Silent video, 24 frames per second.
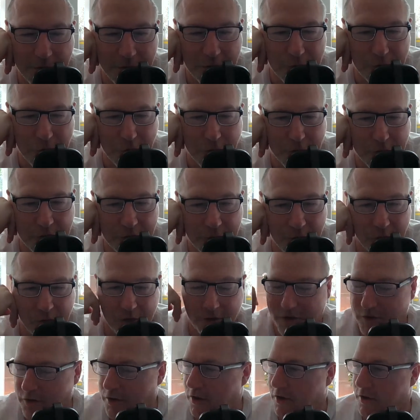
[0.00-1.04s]
to Chalks
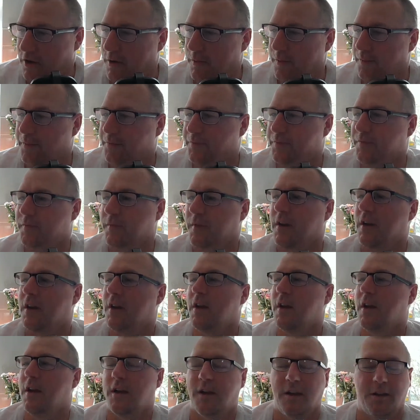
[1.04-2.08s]
Talks Tottenham.
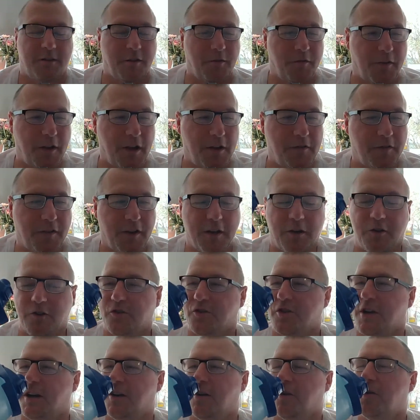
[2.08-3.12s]
It's a very, very good
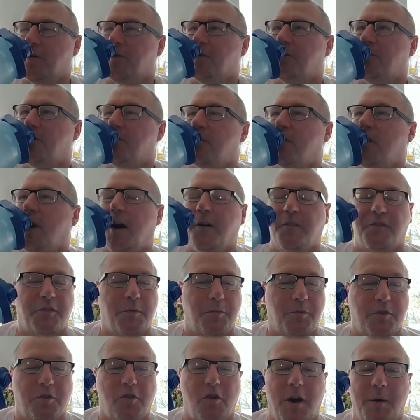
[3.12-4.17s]
channel. I've
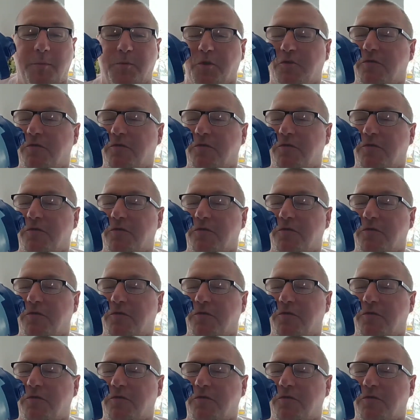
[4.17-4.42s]
subscribed